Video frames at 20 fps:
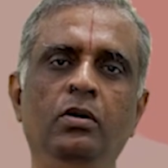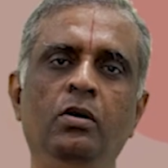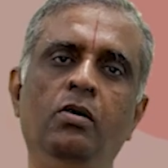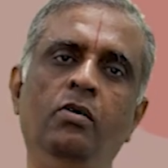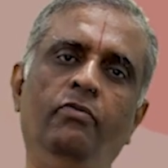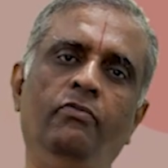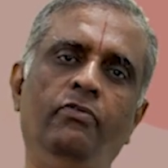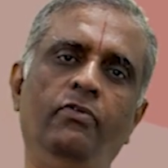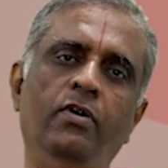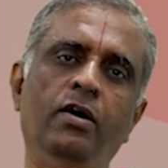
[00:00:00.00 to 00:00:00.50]

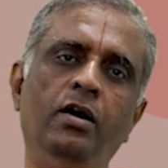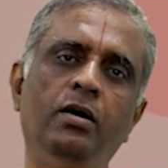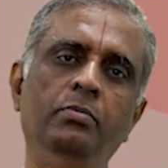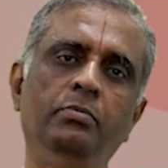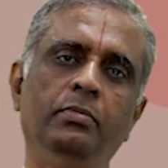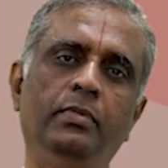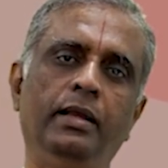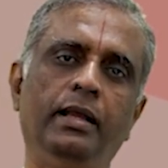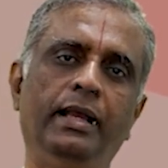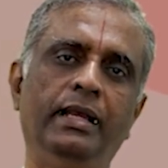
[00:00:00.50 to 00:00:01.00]

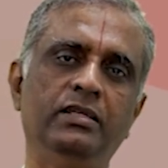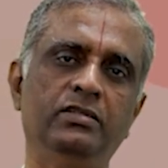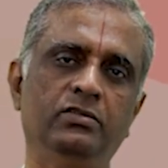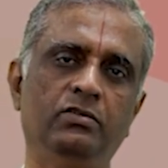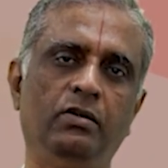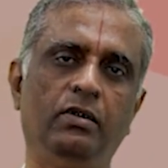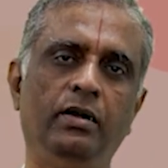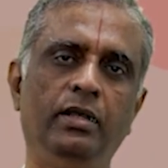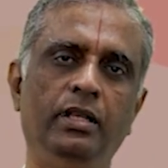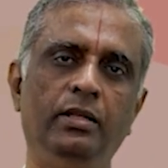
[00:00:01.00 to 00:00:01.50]
form as
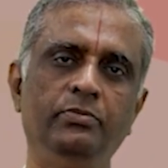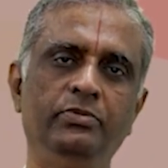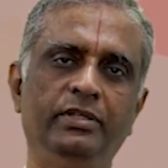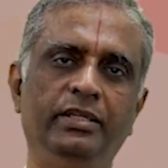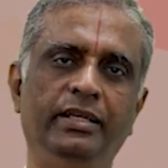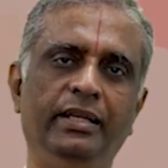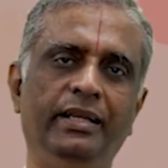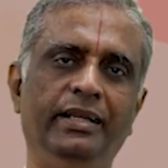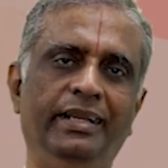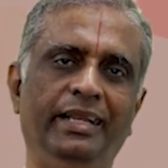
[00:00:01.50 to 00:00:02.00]
columns
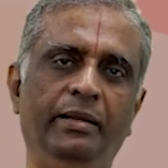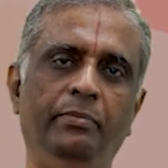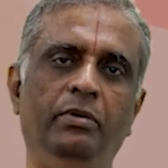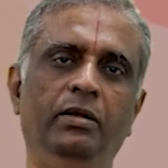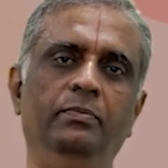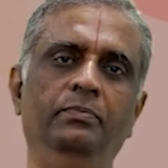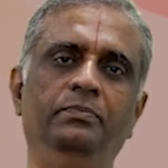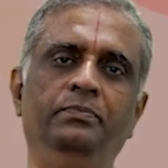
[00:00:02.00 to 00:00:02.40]
in a table.